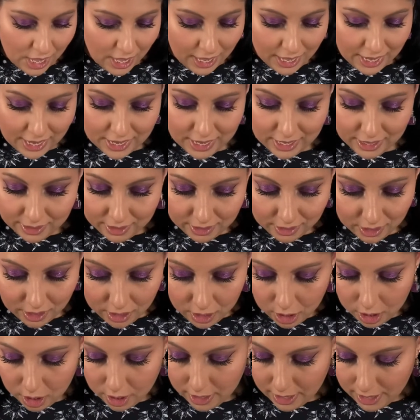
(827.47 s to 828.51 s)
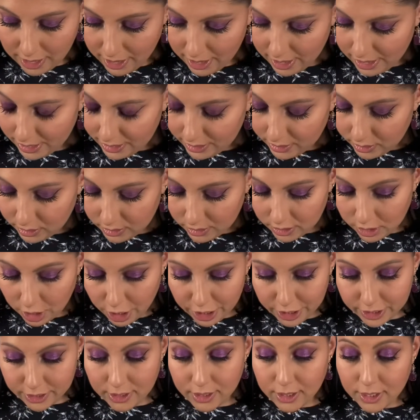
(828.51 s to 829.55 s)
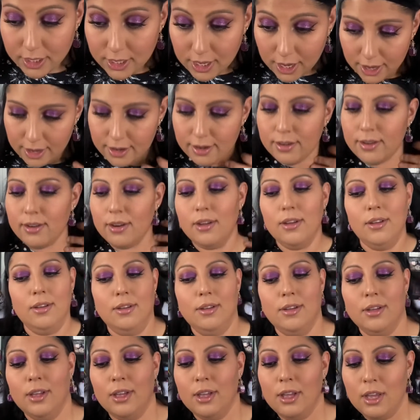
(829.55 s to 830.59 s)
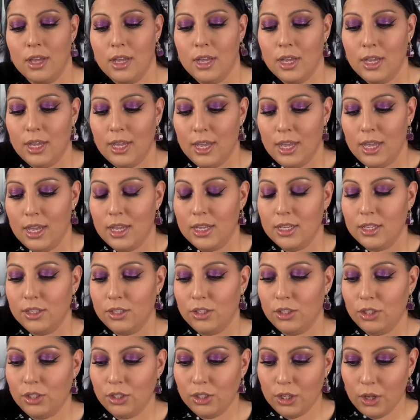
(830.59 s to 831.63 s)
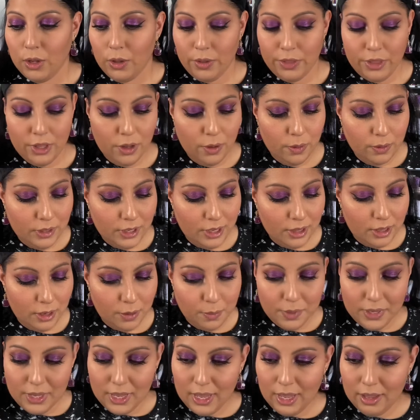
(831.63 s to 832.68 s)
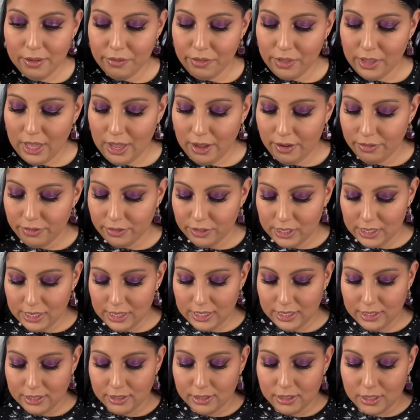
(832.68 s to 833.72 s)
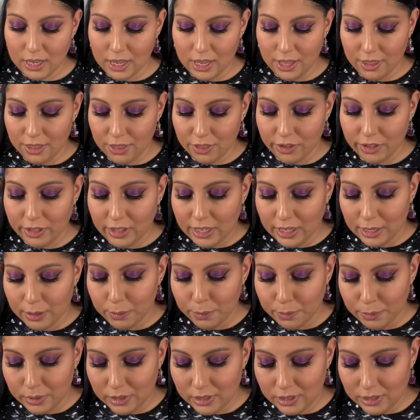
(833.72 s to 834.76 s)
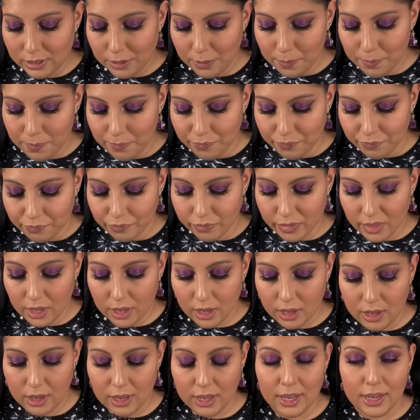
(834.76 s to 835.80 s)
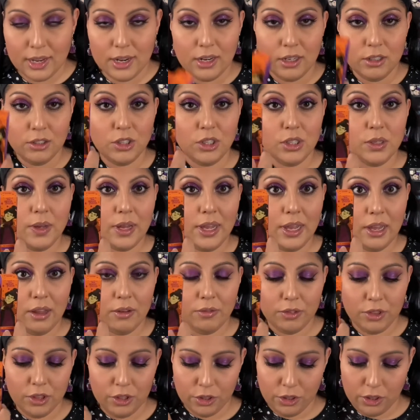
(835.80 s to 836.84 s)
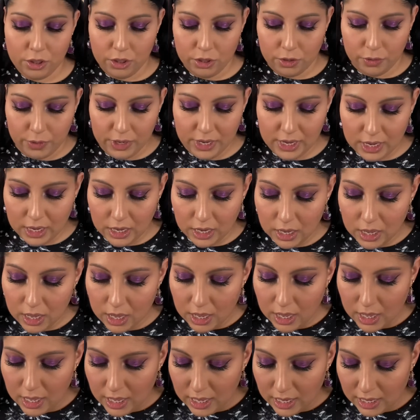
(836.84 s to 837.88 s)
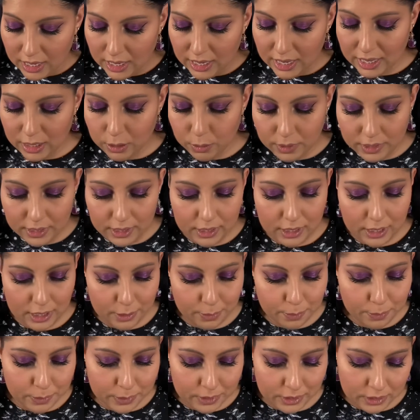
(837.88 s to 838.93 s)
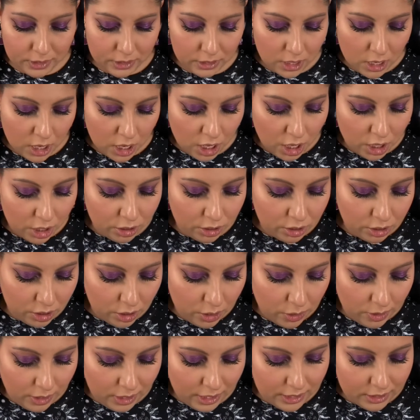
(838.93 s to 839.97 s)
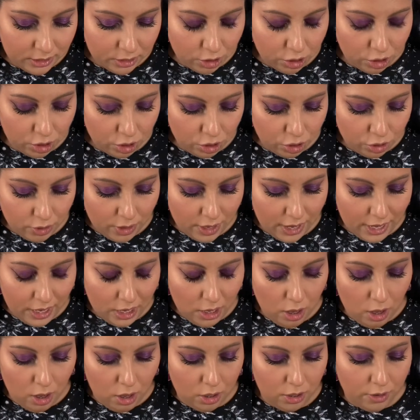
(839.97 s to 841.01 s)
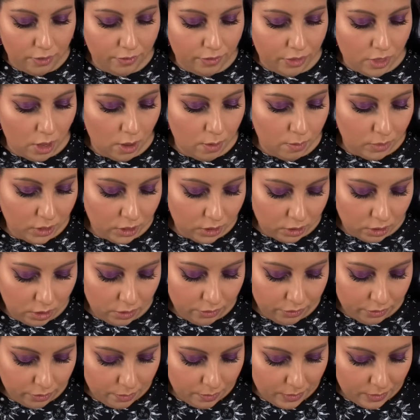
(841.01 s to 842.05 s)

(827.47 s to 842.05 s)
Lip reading: and I think our eyes are done. So the only thing we have left is the lips. And I do have the 3 liquid lips. So let's try all of them. Let's go from